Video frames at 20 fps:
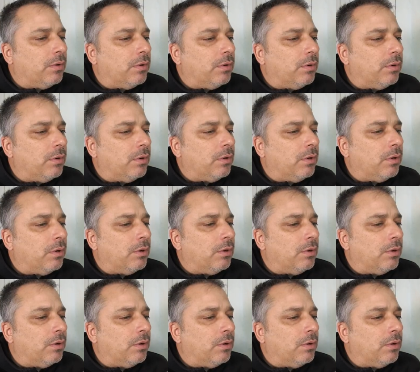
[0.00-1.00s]

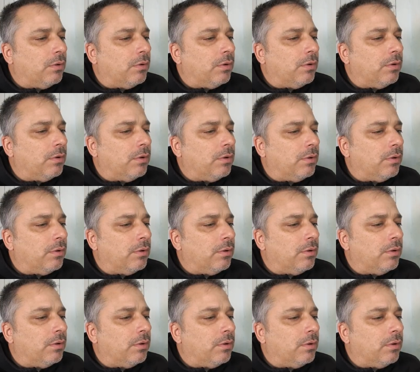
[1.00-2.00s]

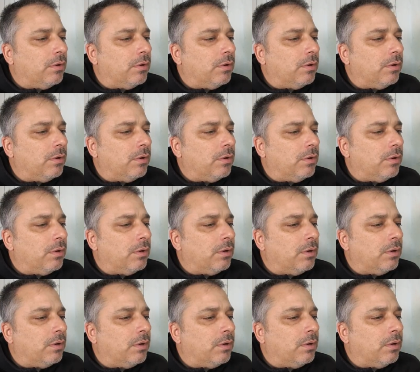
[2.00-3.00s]

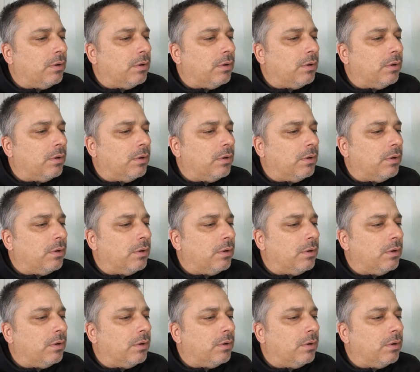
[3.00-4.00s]

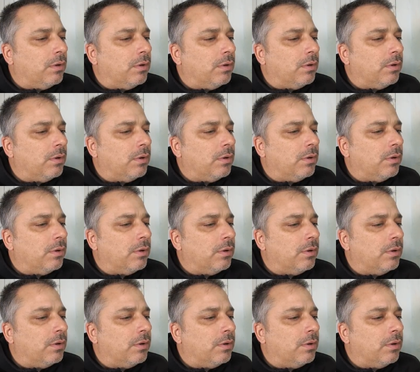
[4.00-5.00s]

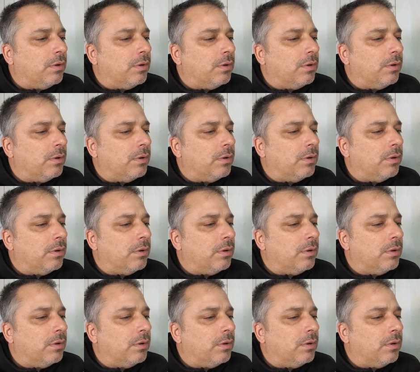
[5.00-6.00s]

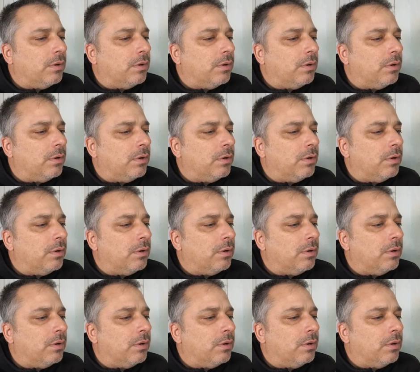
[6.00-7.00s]

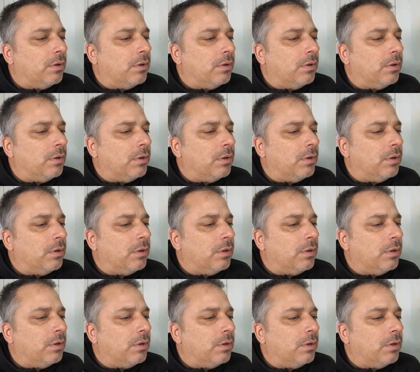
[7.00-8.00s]

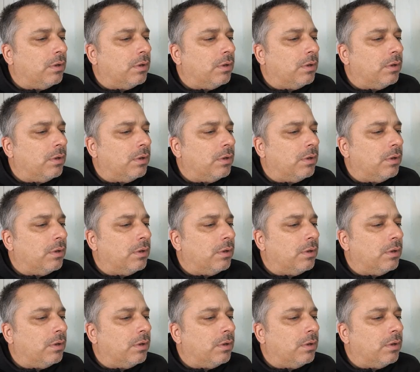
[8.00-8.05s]
[no speech]